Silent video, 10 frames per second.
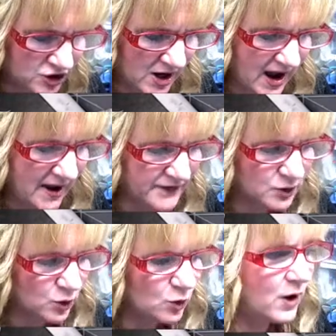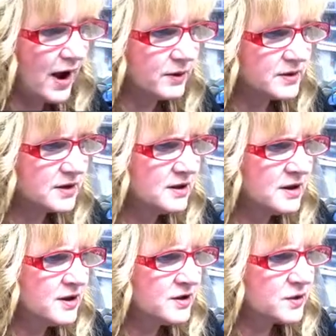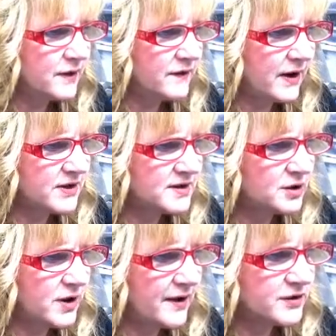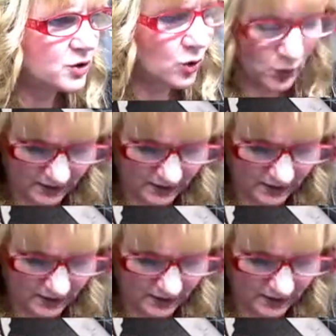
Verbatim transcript: a half circle out. So I've got this little half circle right